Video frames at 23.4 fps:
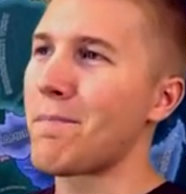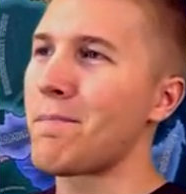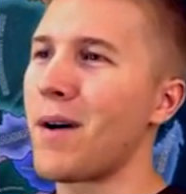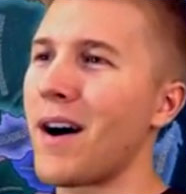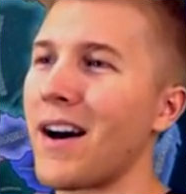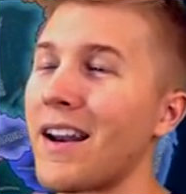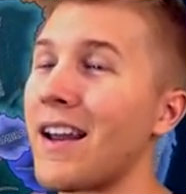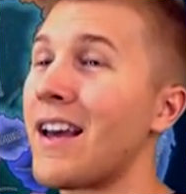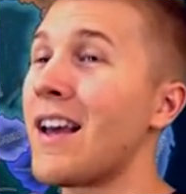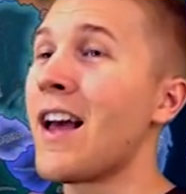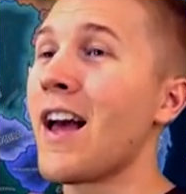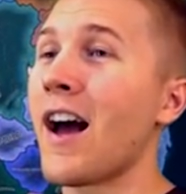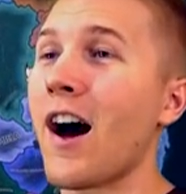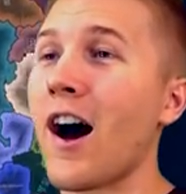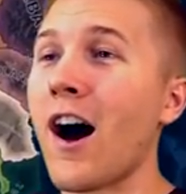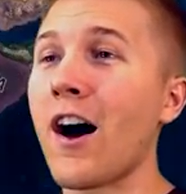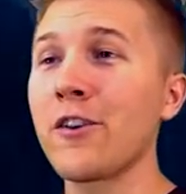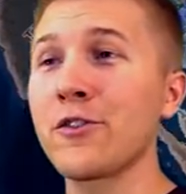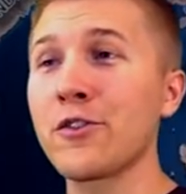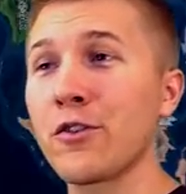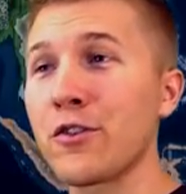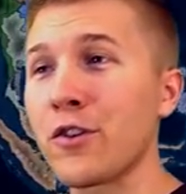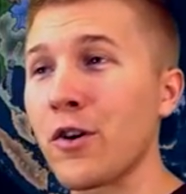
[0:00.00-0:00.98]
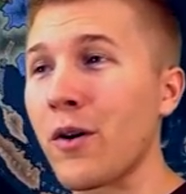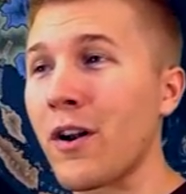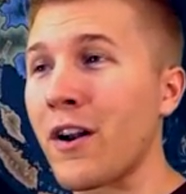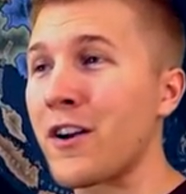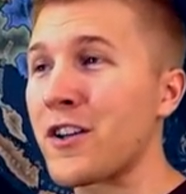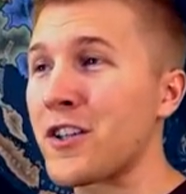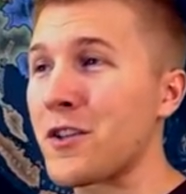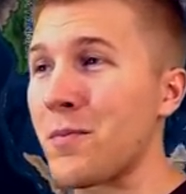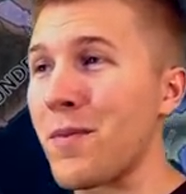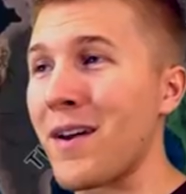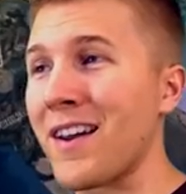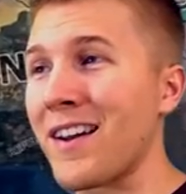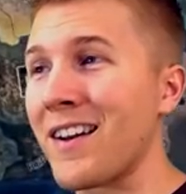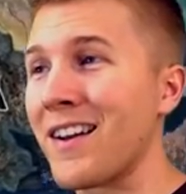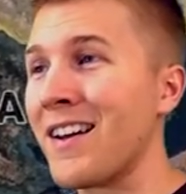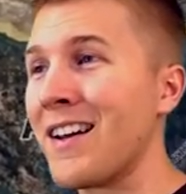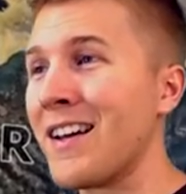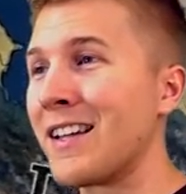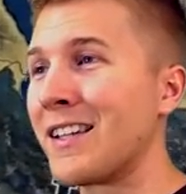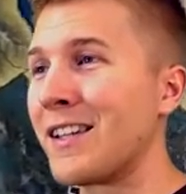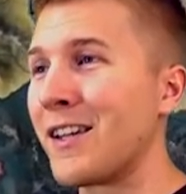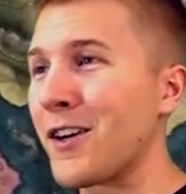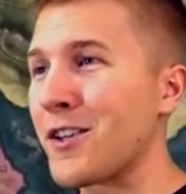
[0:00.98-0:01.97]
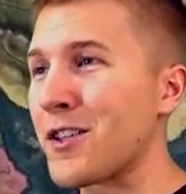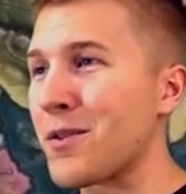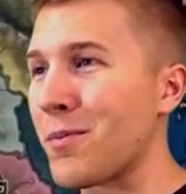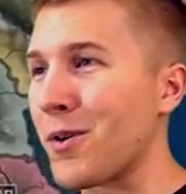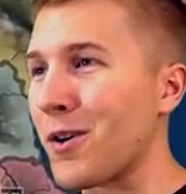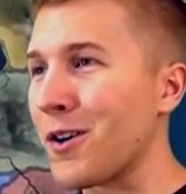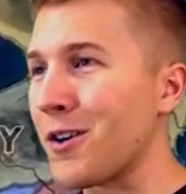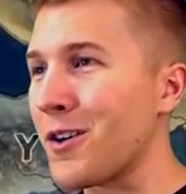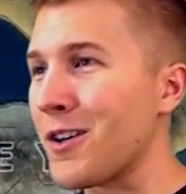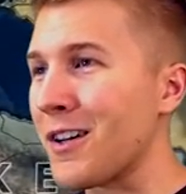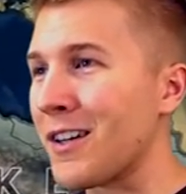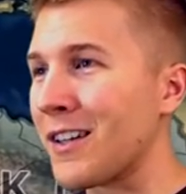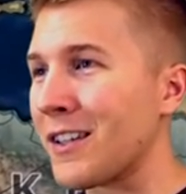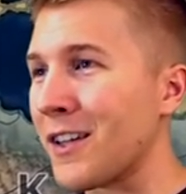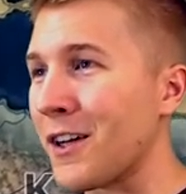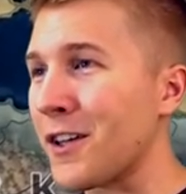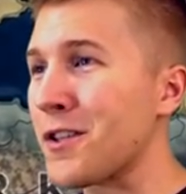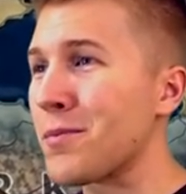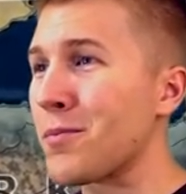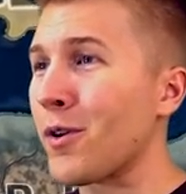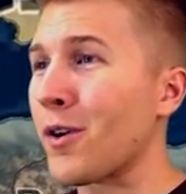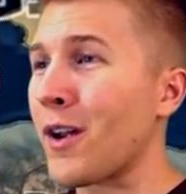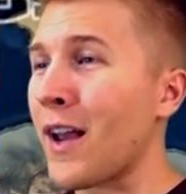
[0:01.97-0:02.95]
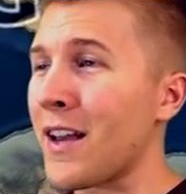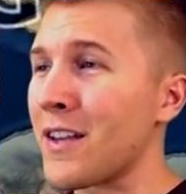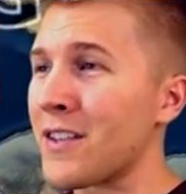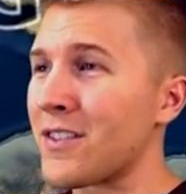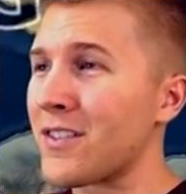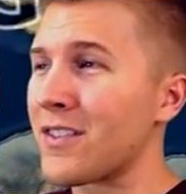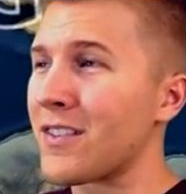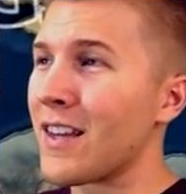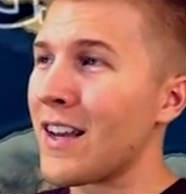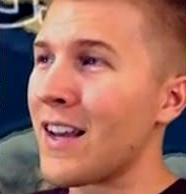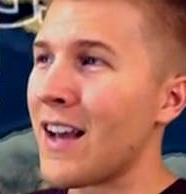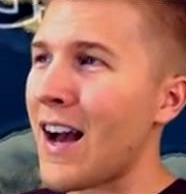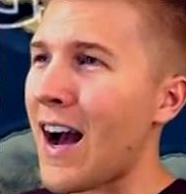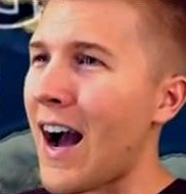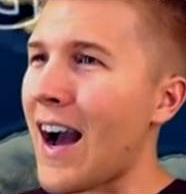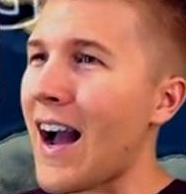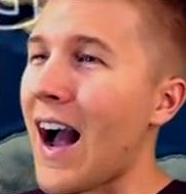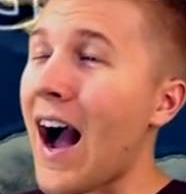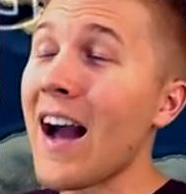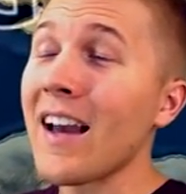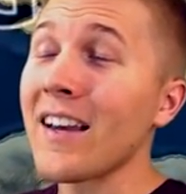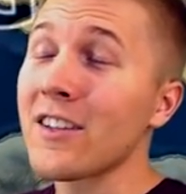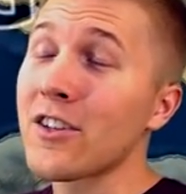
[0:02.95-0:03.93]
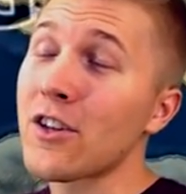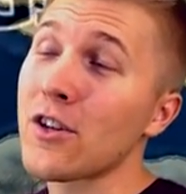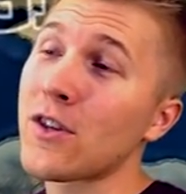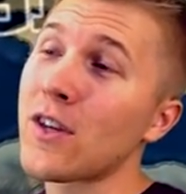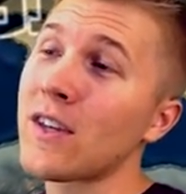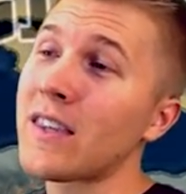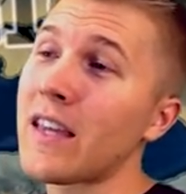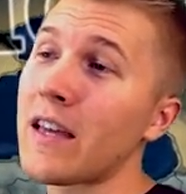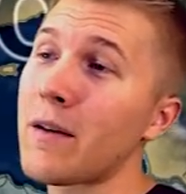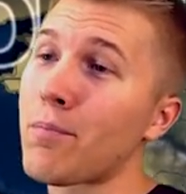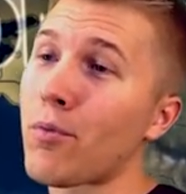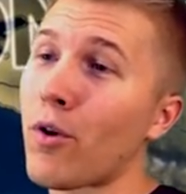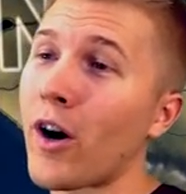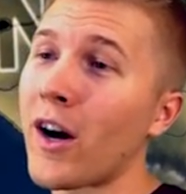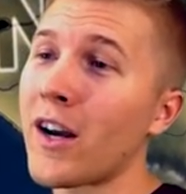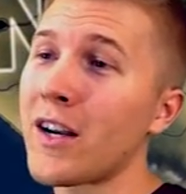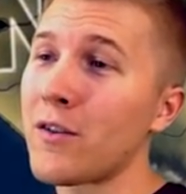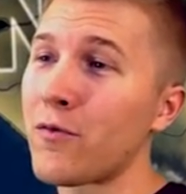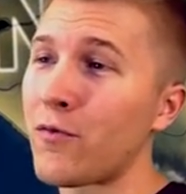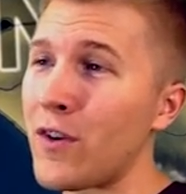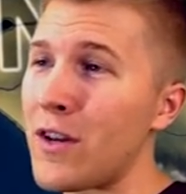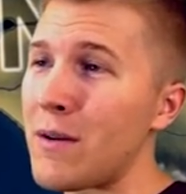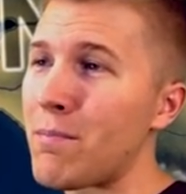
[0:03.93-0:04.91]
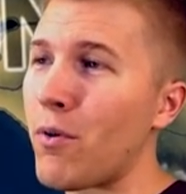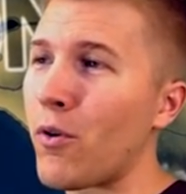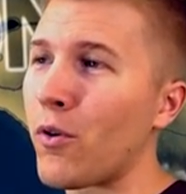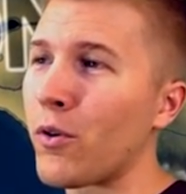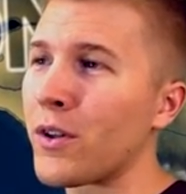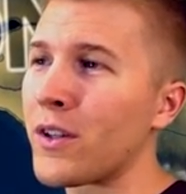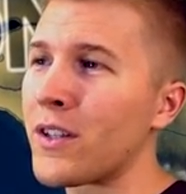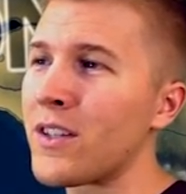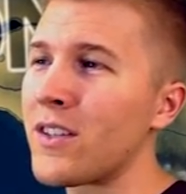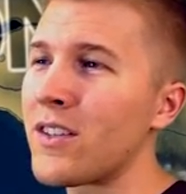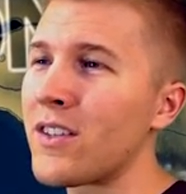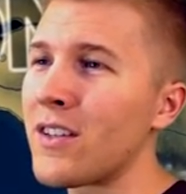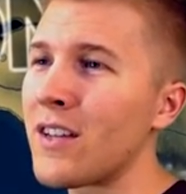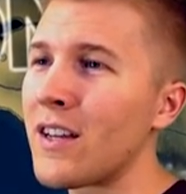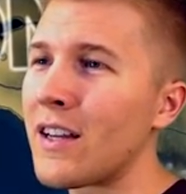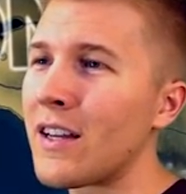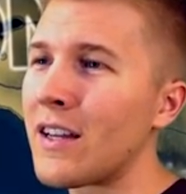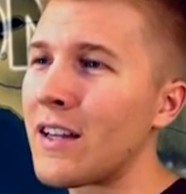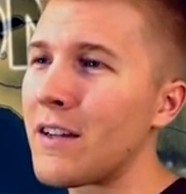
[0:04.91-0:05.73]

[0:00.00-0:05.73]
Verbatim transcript: But also don't underestimate Luxembourg. Luxembourg has, I actually think they'd probably defeat Poland.